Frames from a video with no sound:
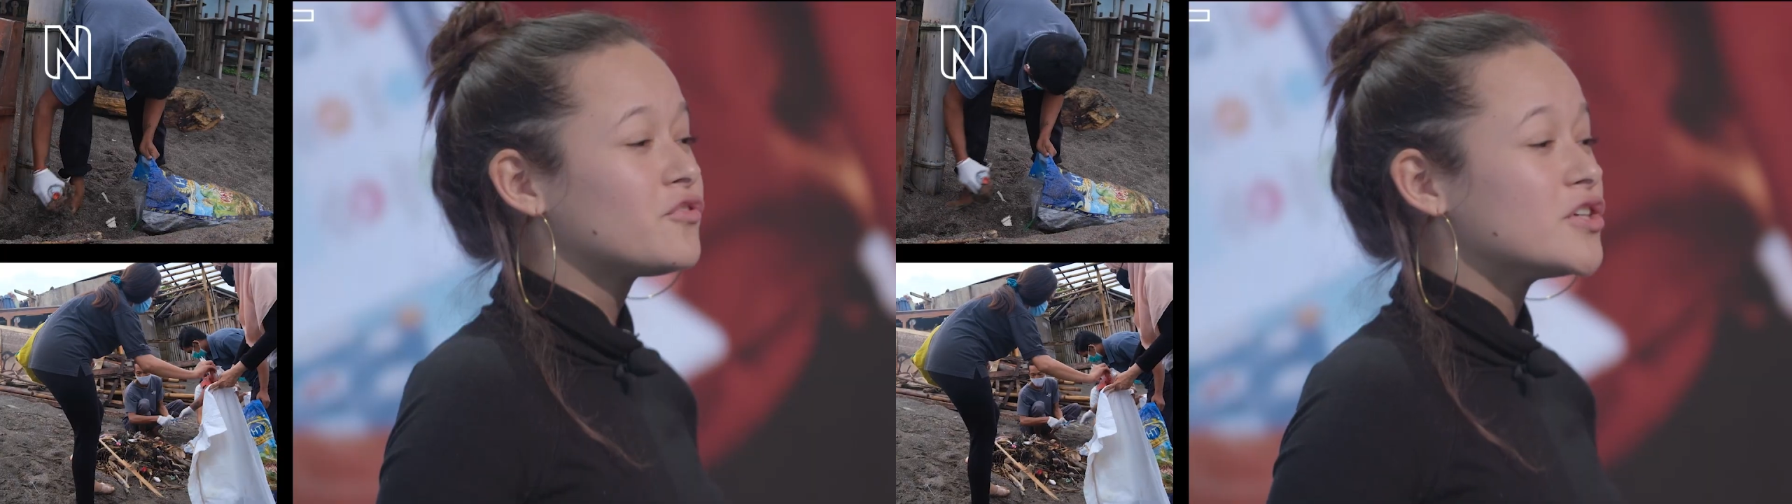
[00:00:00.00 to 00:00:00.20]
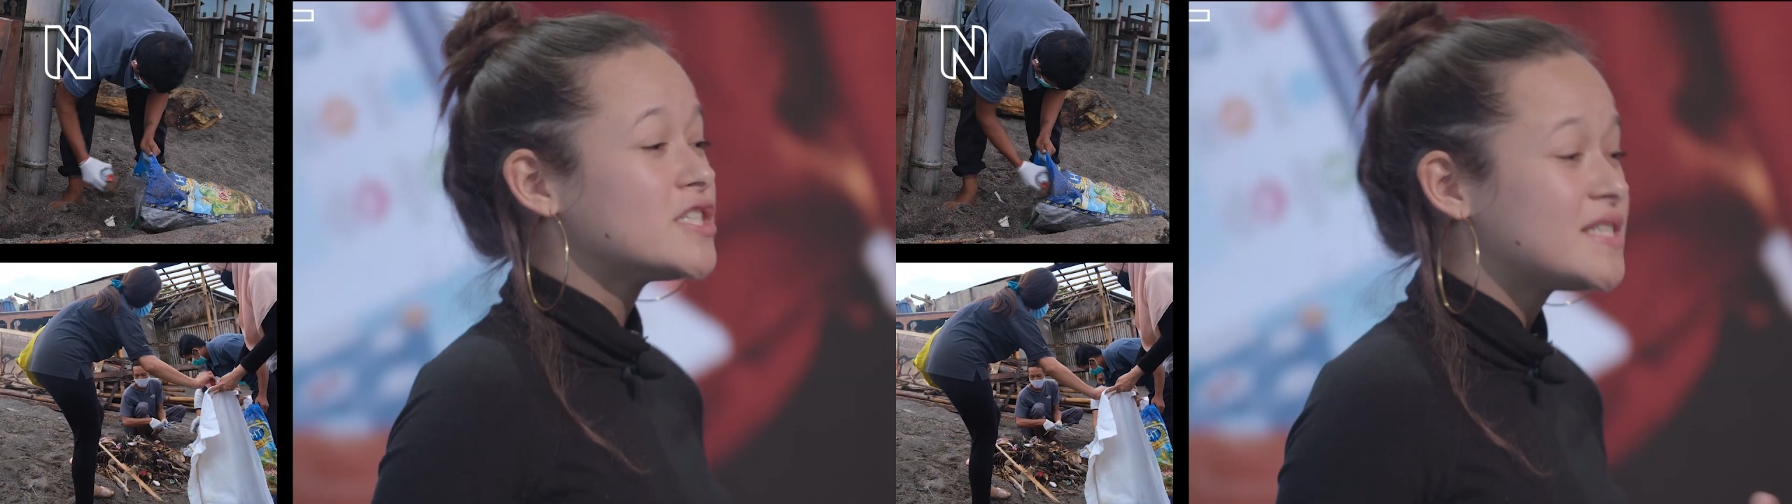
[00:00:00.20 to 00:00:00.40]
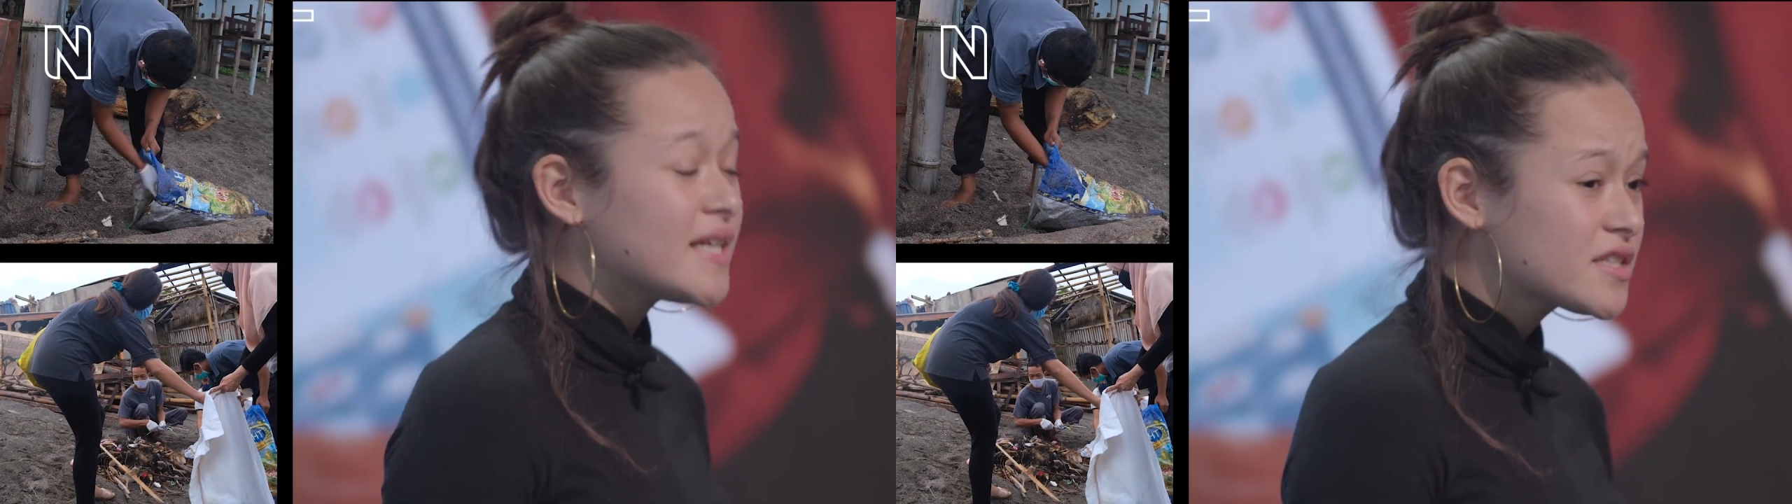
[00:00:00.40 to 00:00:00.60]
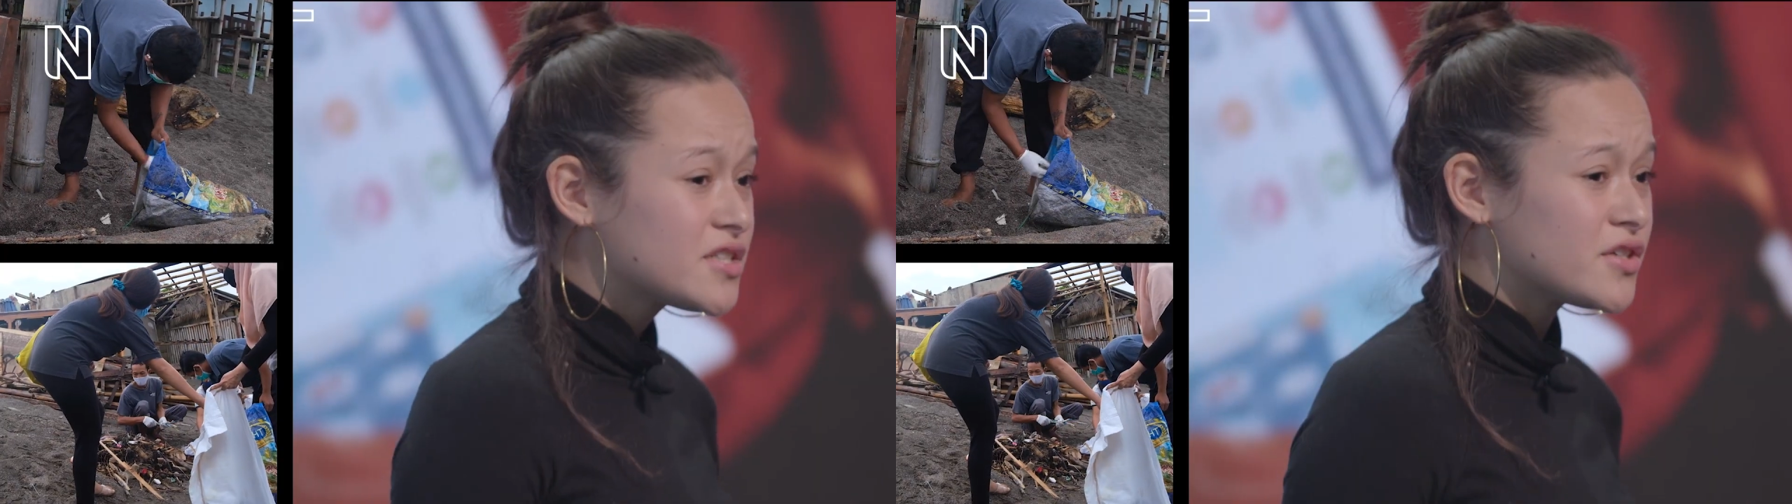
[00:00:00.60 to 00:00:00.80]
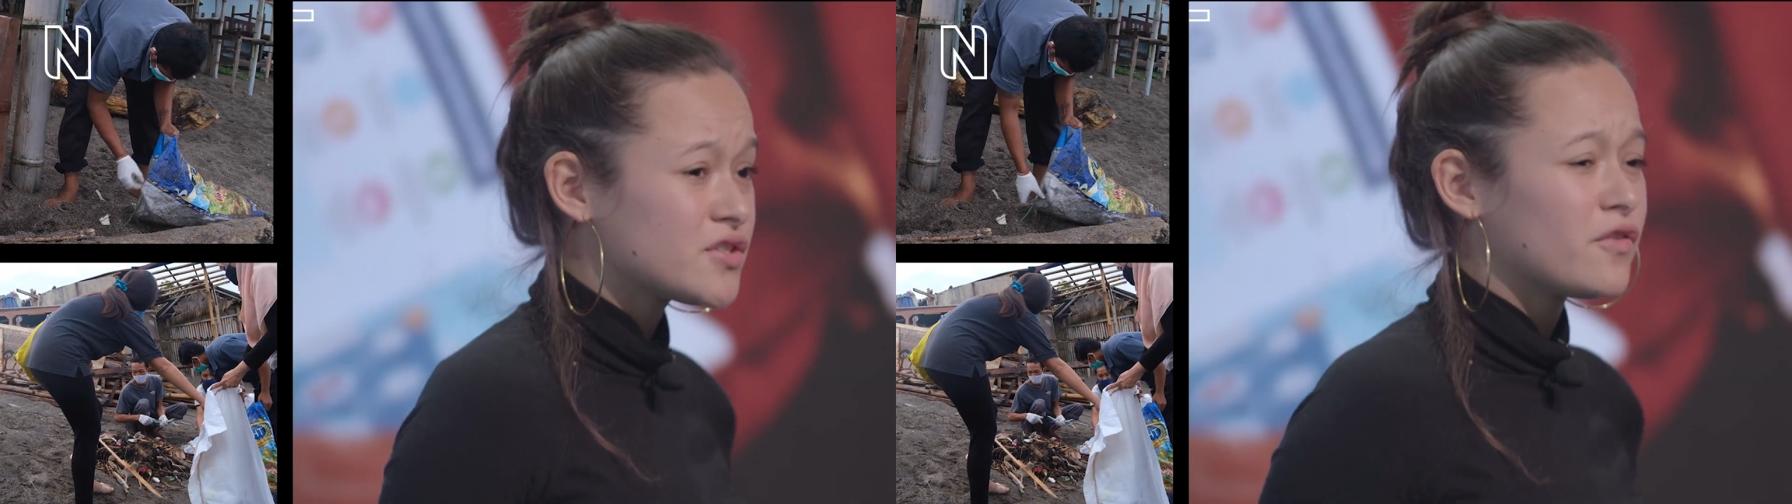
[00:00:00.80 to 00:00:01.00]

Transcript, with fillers: after six years of